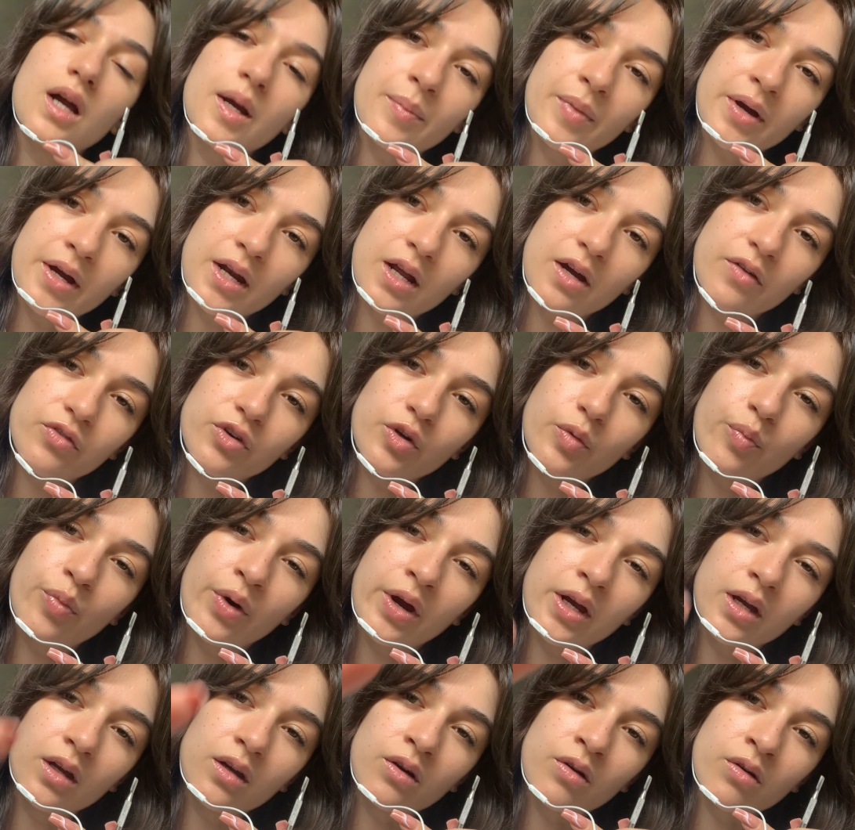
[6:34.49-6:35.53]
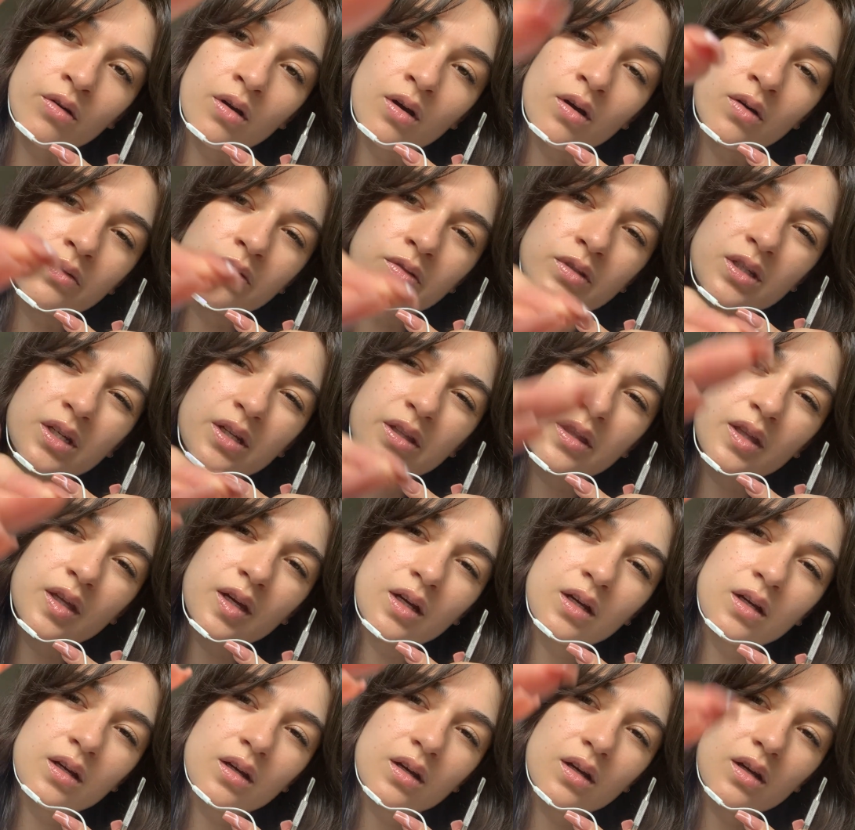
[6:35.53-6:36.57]
I might have to break your nose, I
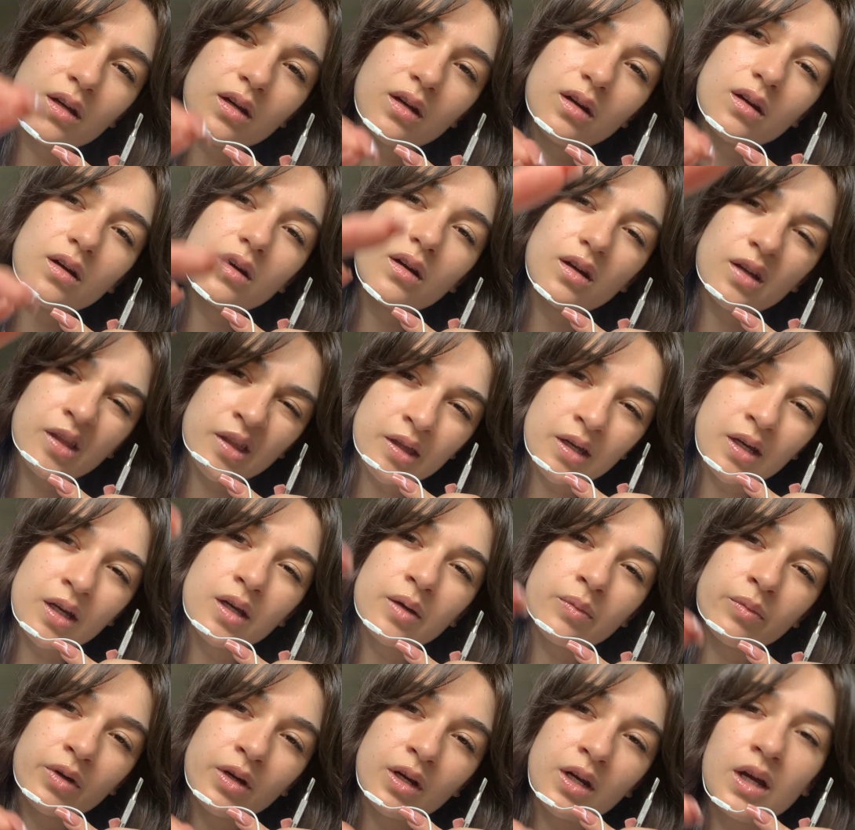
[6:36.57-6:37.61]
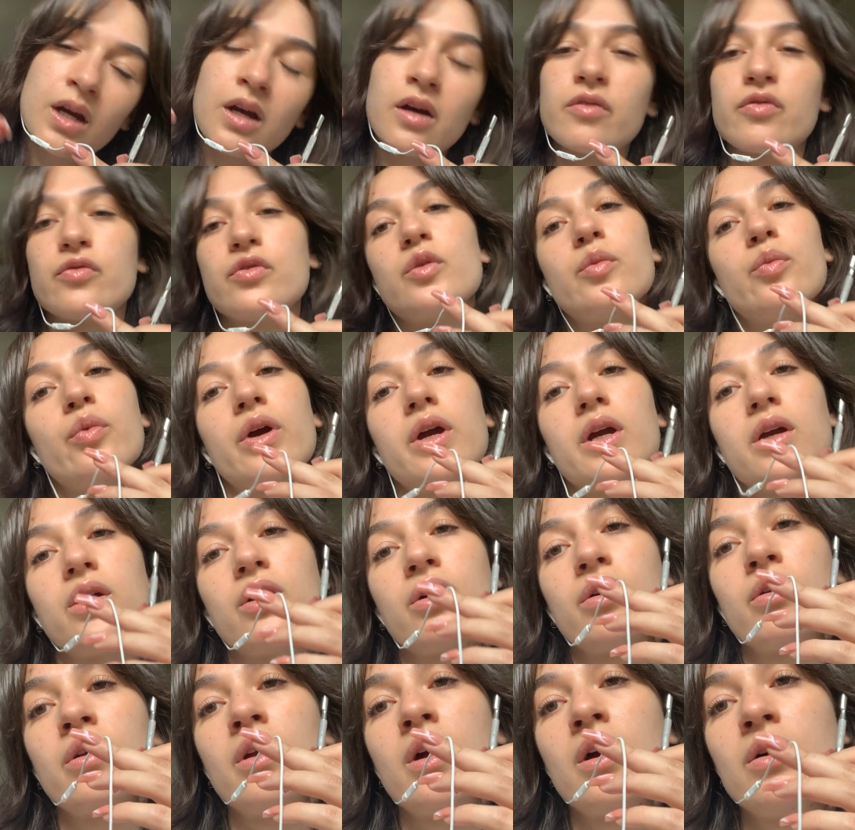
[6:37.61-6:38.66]
think. I think I'm gonna have to
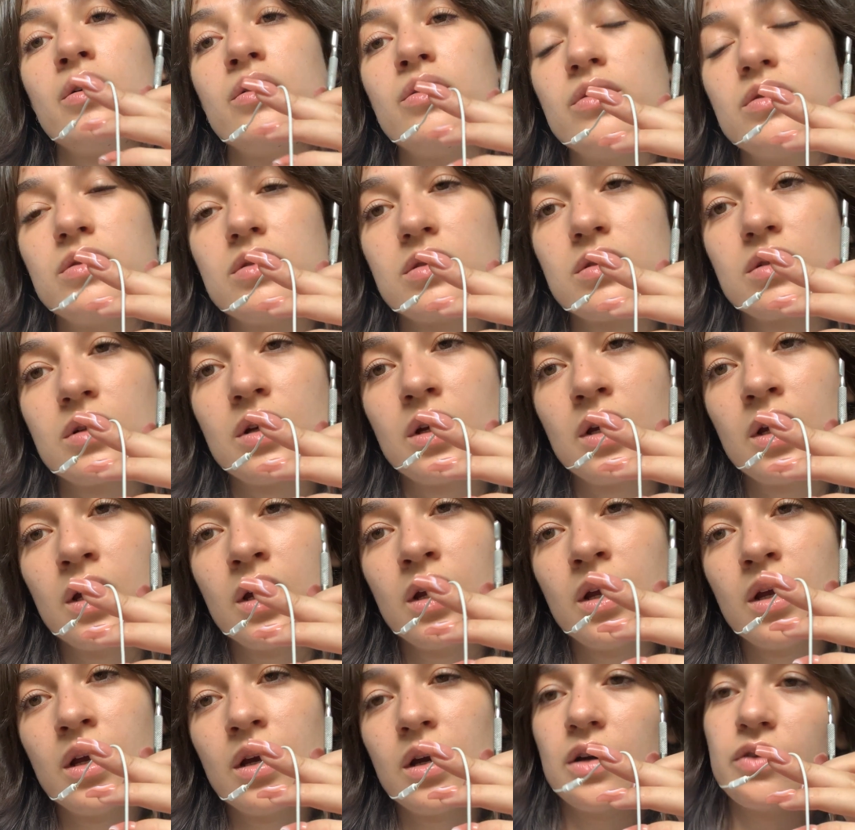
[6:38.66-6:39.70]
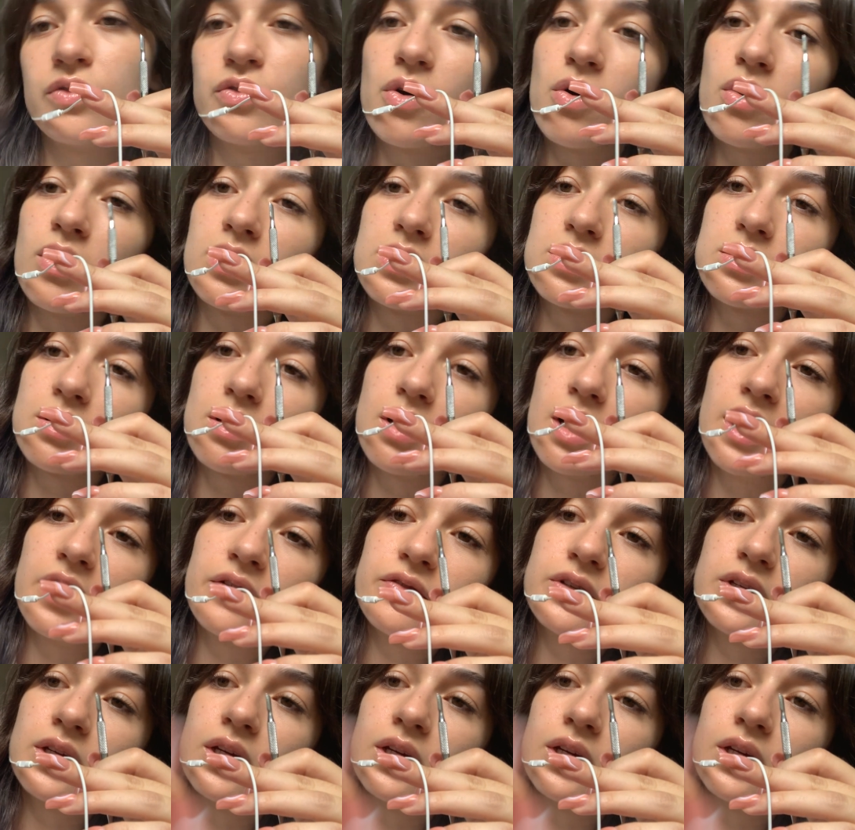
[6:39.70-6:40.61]
break your nose. Of course, I'll have